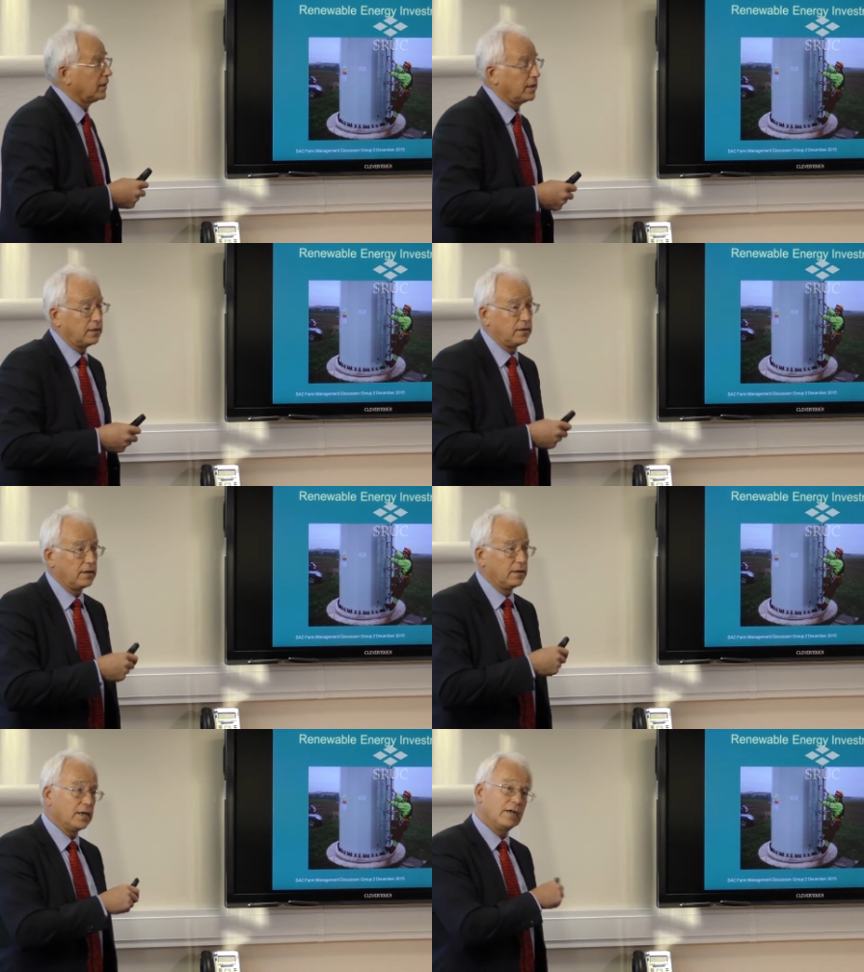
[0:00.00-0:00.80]
And
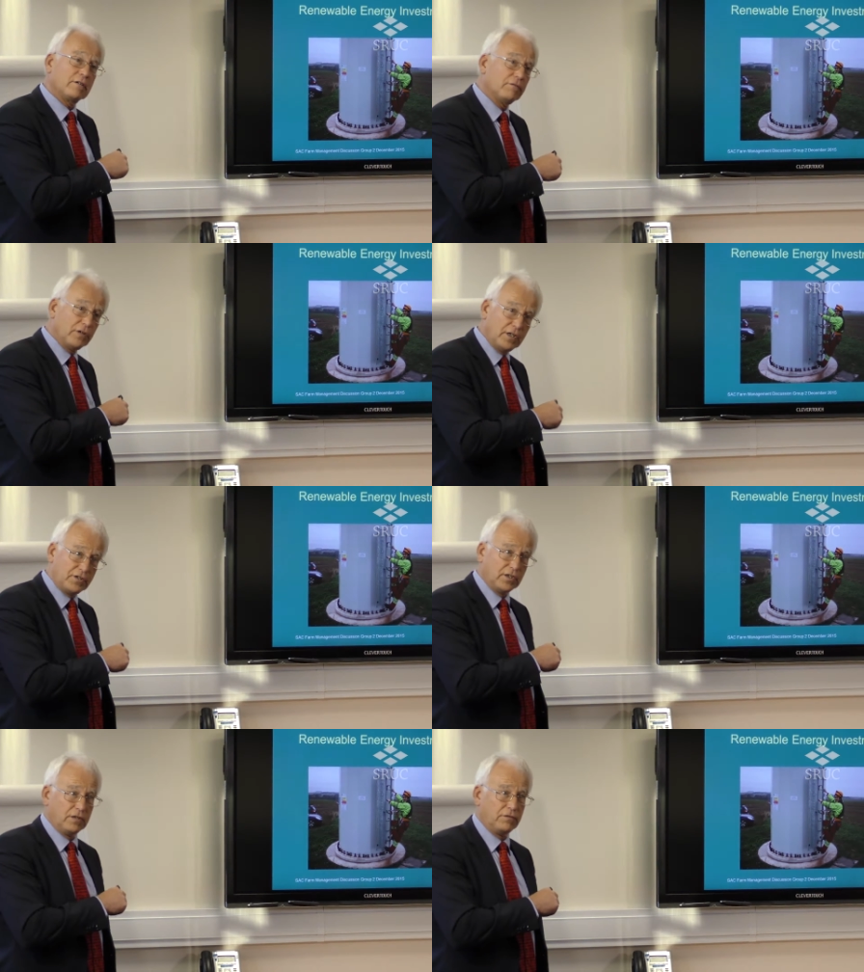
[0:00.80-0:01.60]
that's a very
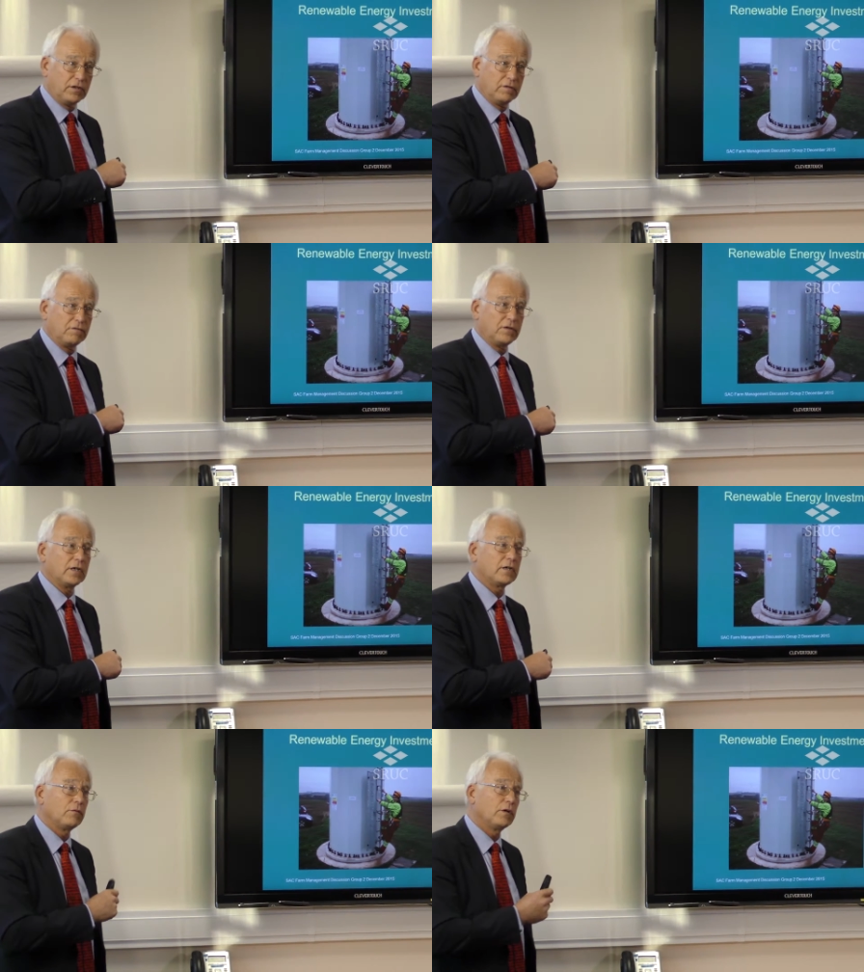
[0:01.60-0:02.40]
significant
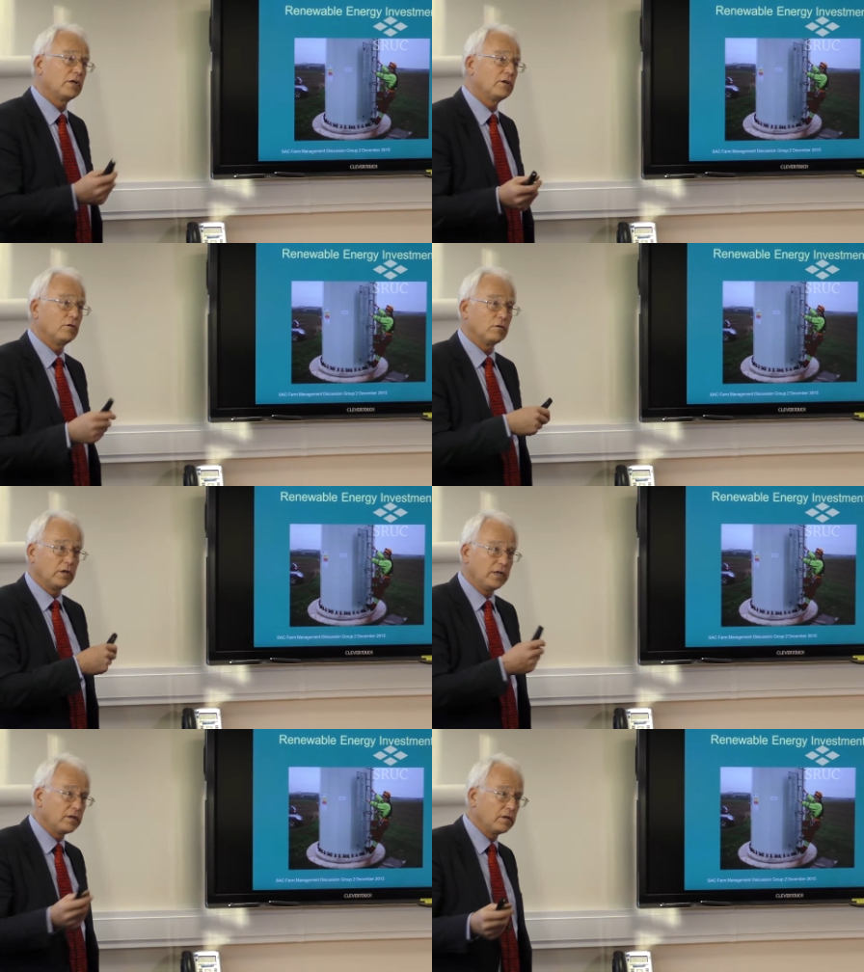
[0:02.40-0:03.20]
factor when I talk
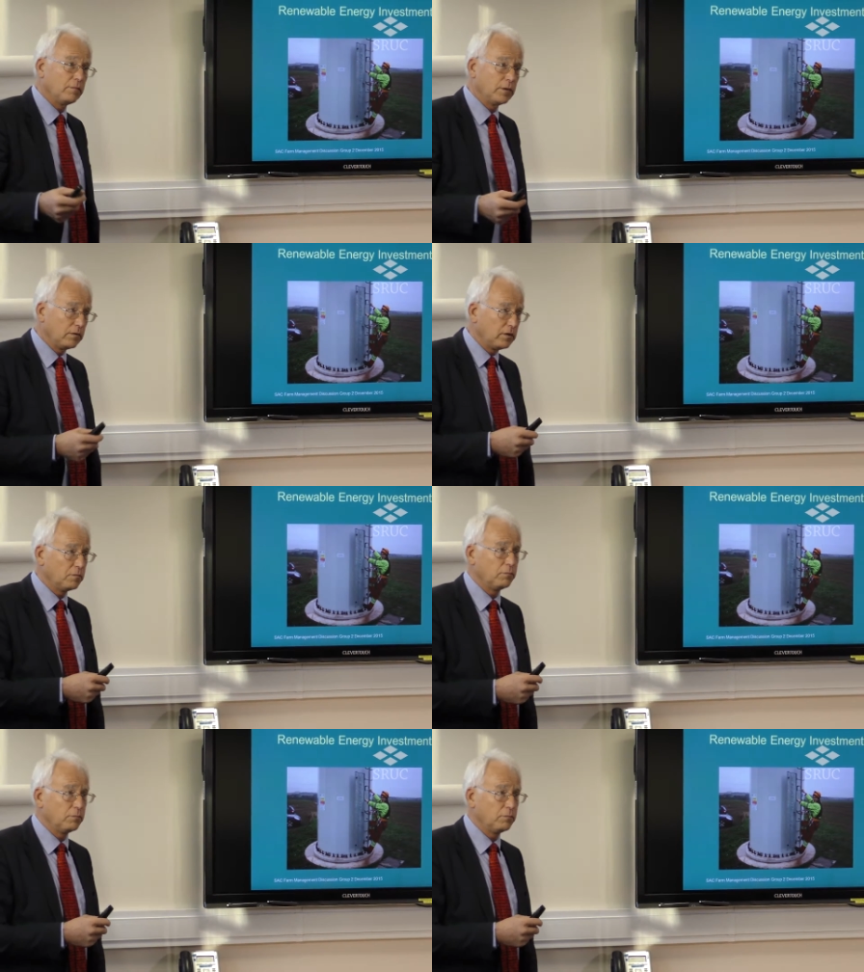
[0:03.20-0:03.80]
later about this